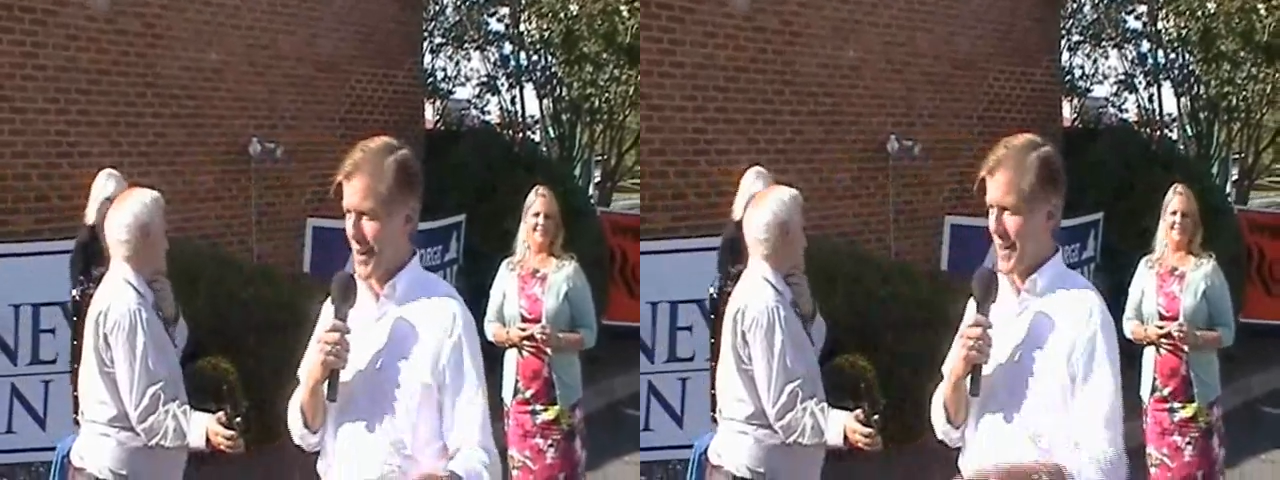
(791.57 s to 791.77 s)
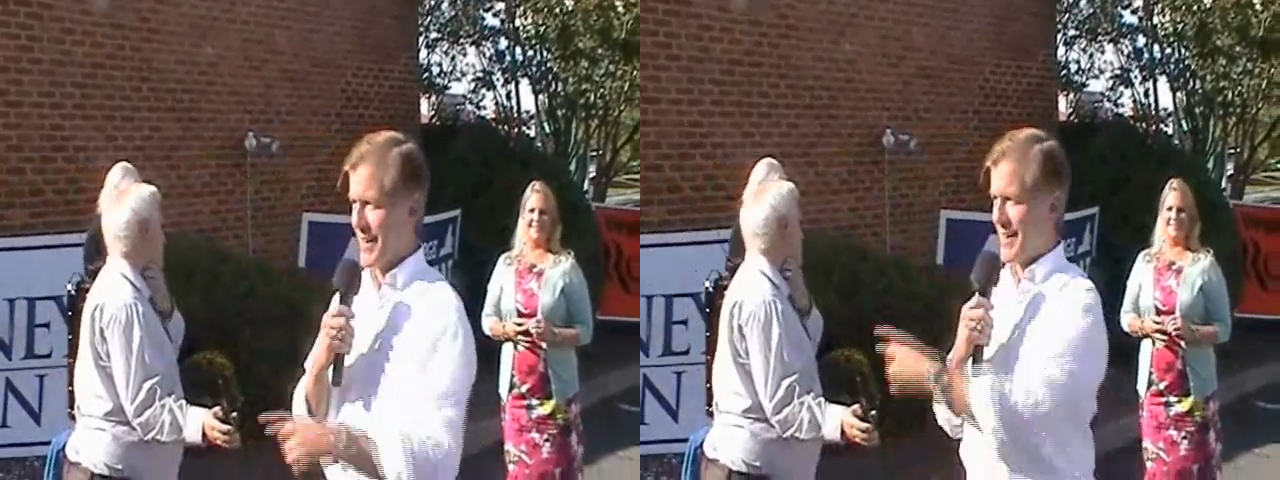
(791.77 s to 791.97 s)
I
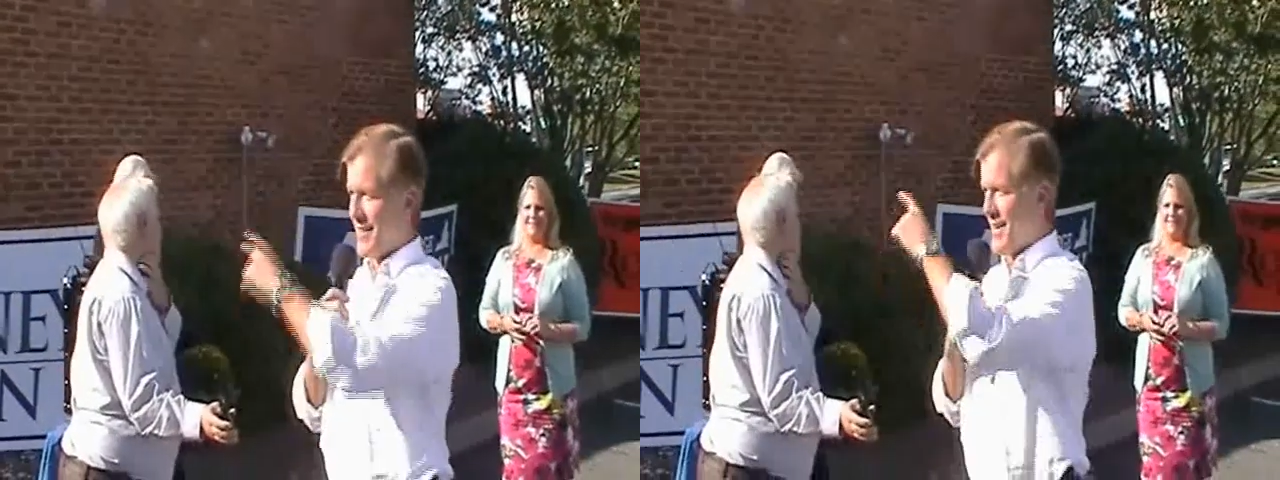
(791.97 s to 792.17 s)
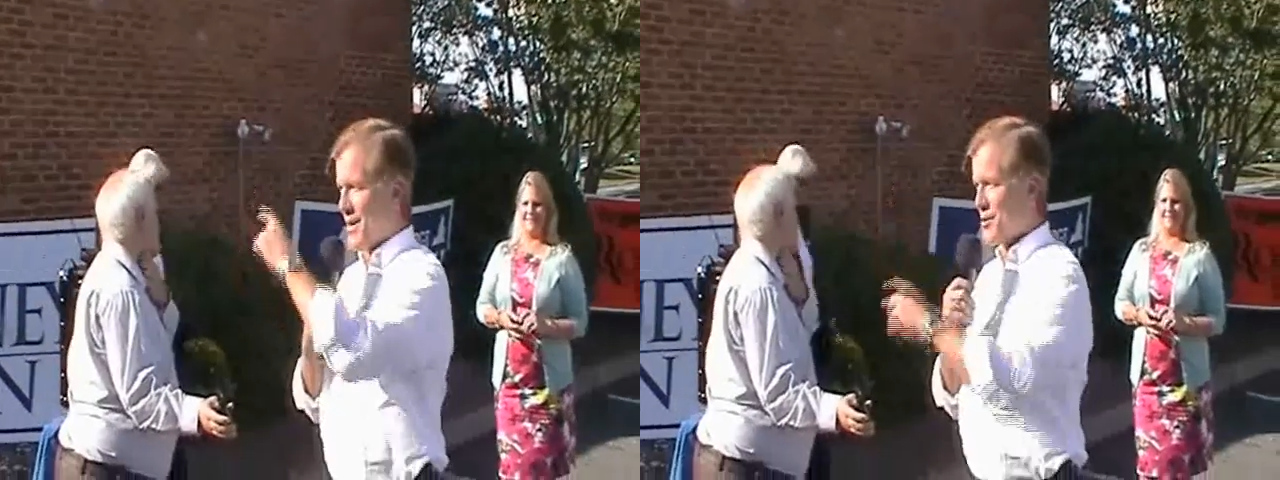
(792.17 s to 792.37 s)
got
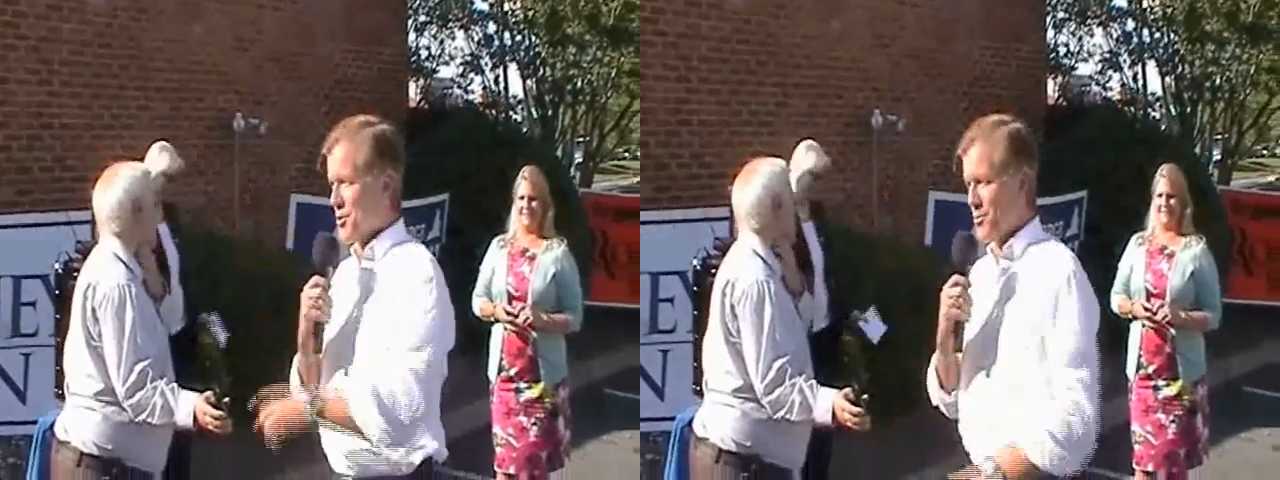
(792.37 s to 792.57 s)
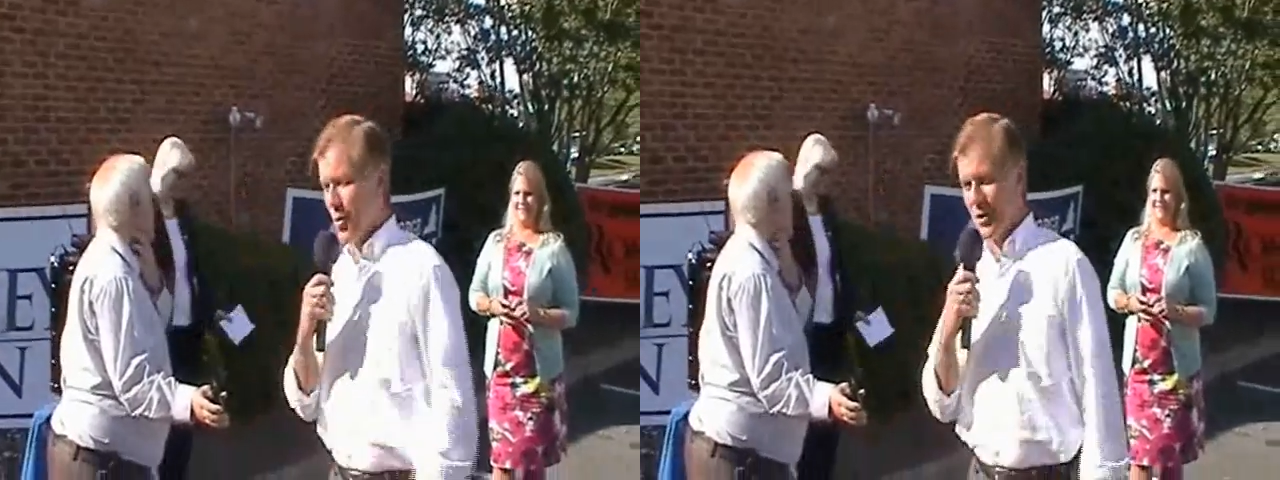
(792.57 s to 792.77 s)
2
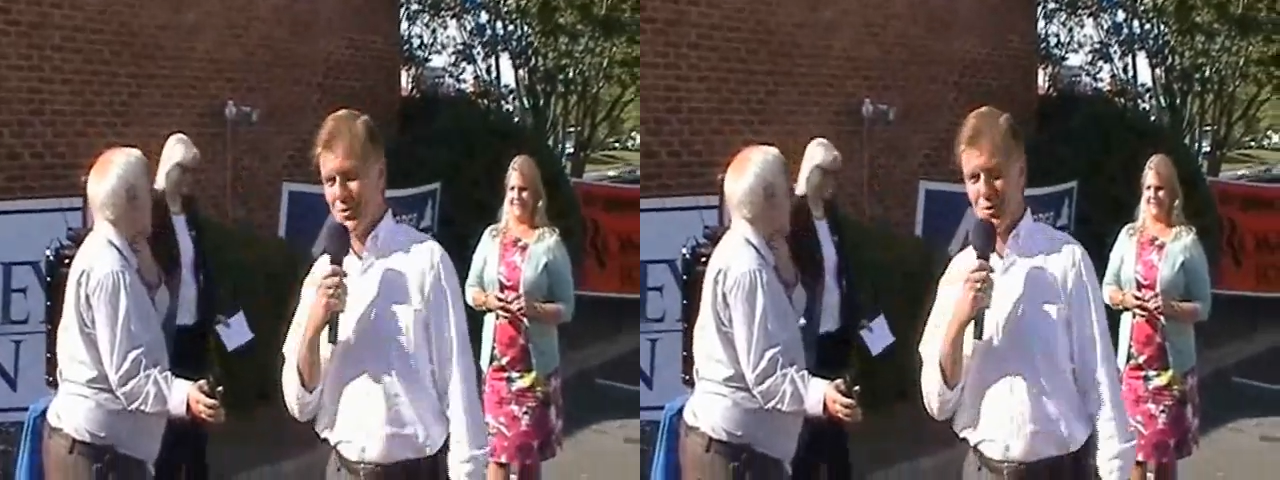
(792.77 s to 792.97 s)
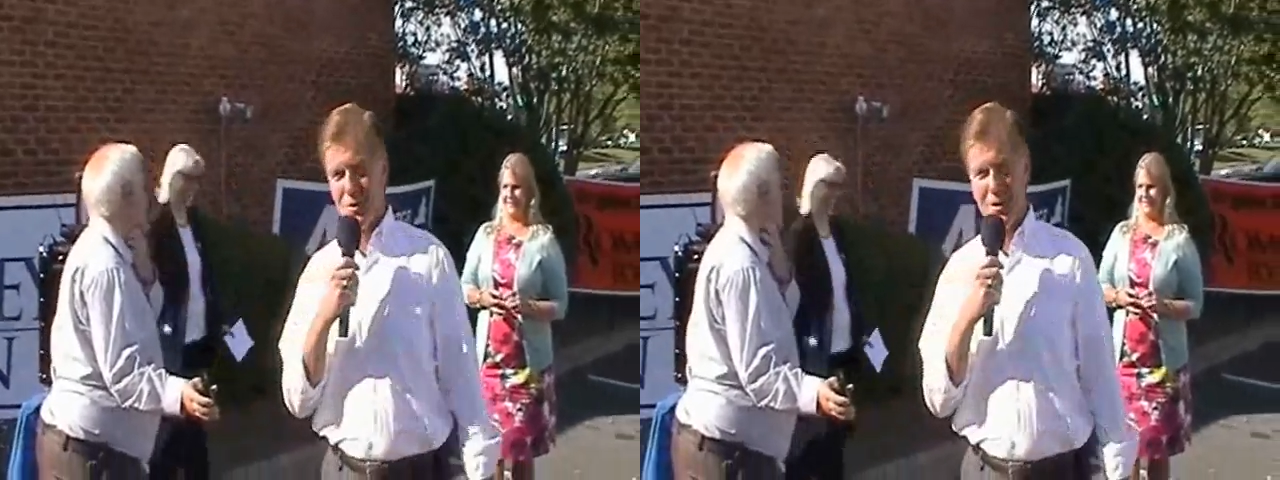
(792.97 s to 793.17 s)
boys that
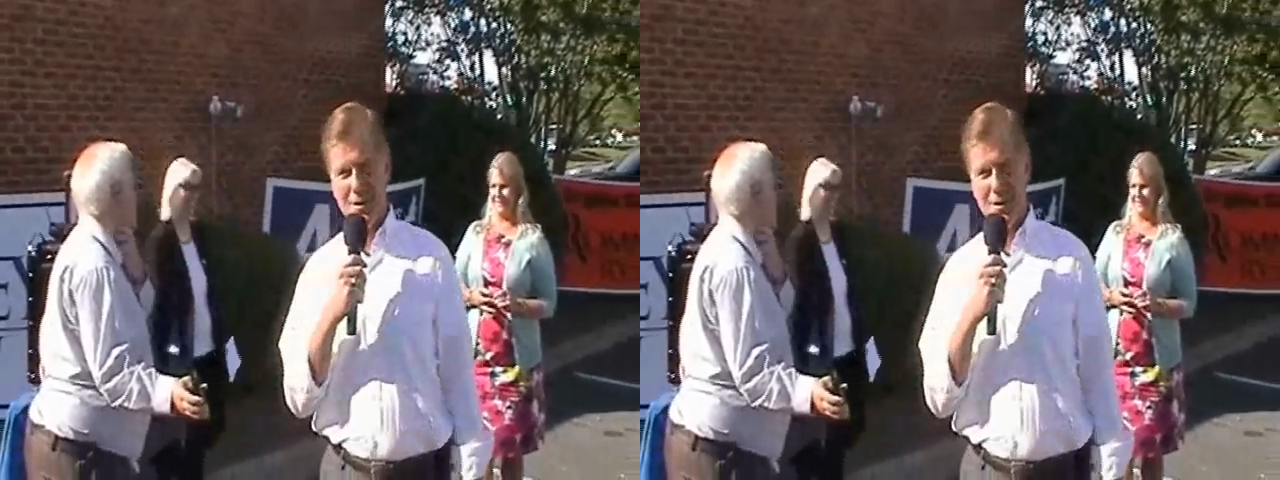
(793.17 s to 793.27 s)
are here,